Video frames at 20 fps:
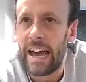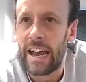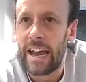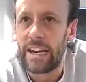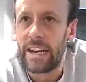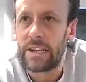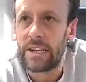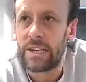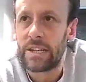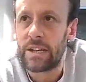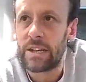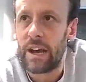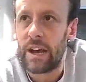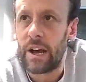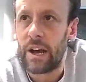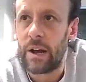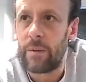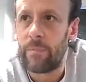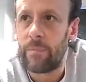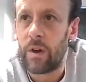And
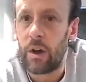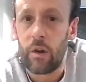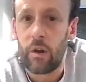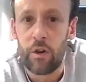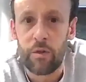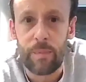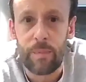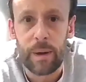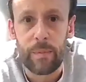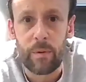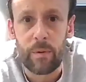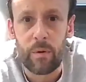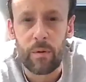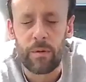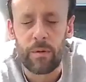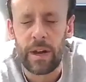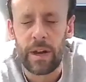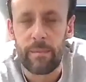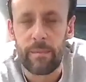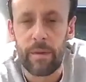a lot of people